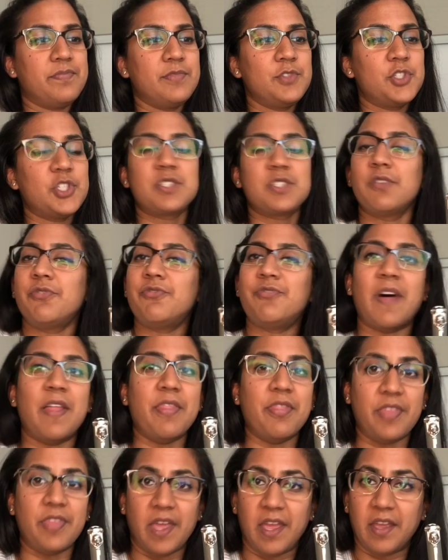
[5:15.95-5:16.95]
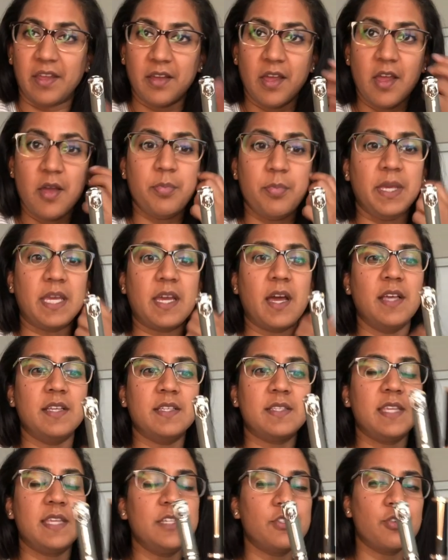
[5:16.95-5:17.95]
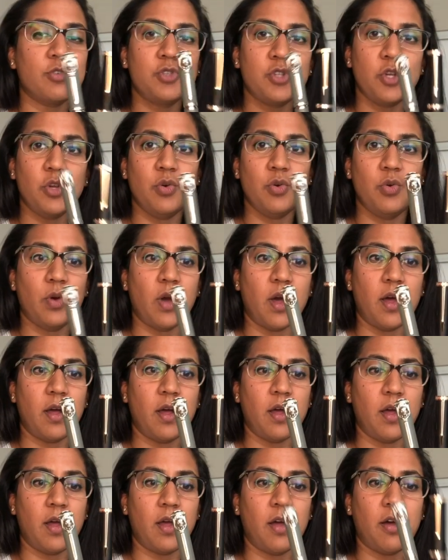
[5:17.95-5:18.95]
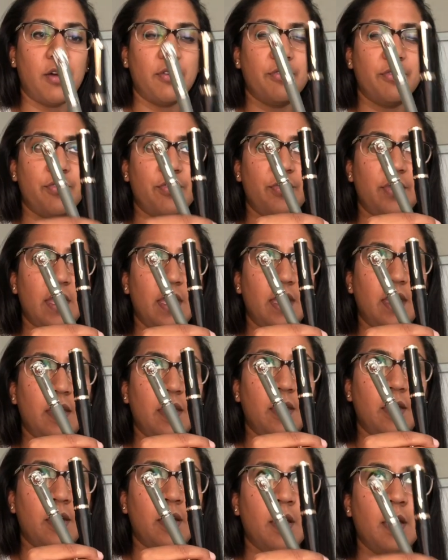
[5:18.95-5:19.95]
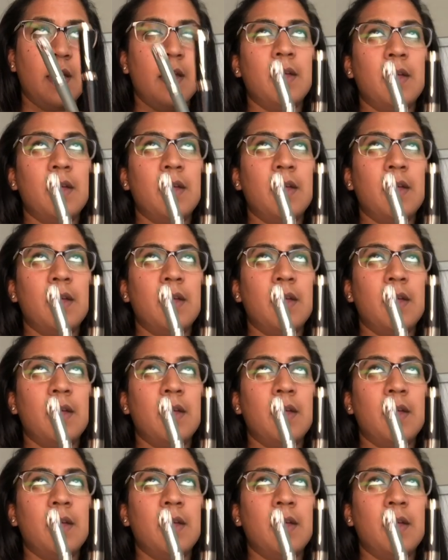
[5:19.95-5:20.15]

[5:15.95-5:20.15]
just a fun thing, because these are two of the